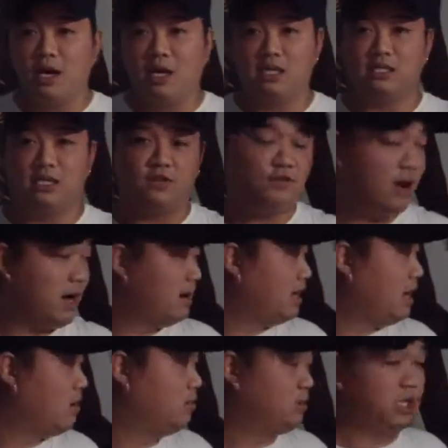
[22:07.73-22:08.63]
As I
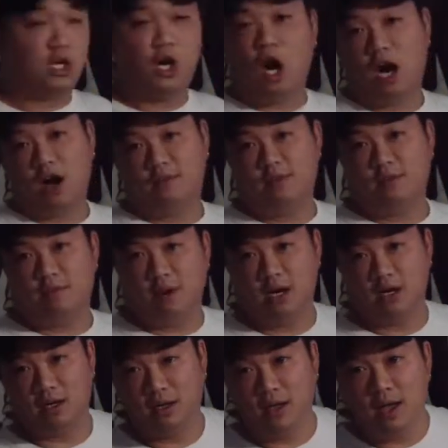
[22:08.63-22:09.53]
found out with the coffee
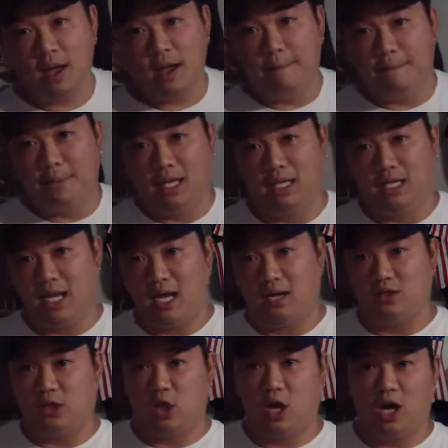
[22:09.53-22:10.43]
mug, mailing
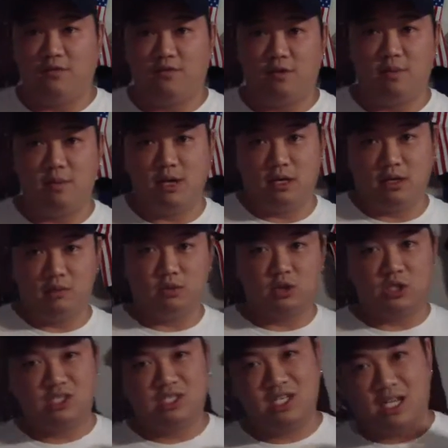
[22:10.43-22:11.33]
out the coffee mug, it
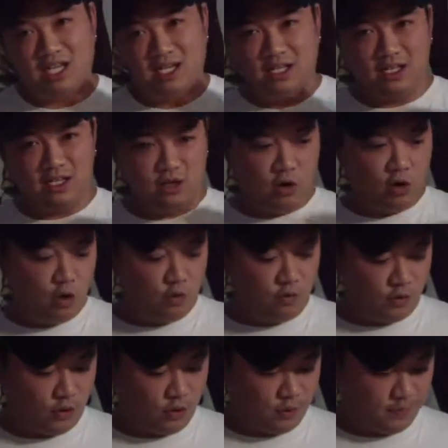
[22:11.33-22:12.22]
was slightly
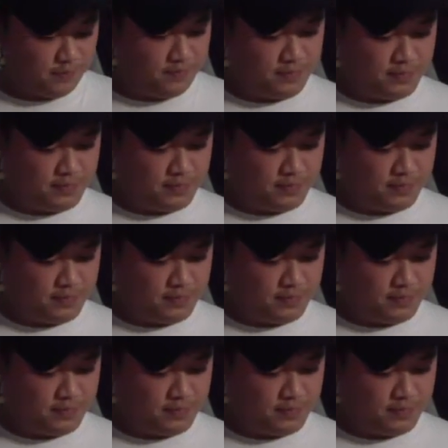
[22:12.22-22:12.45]
over